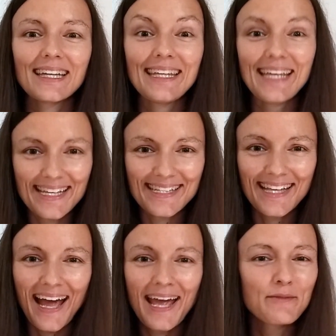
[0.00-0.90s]
Yes,
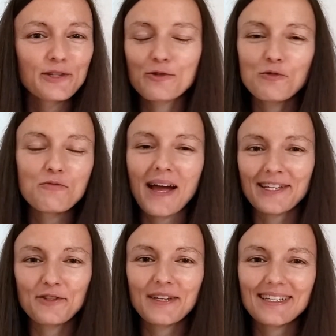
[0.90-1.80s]
I am a true
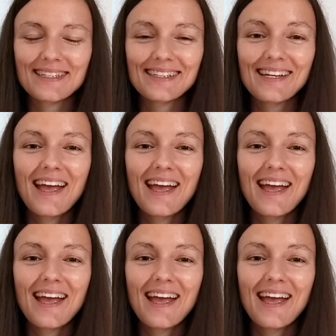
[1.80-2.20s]
masochist.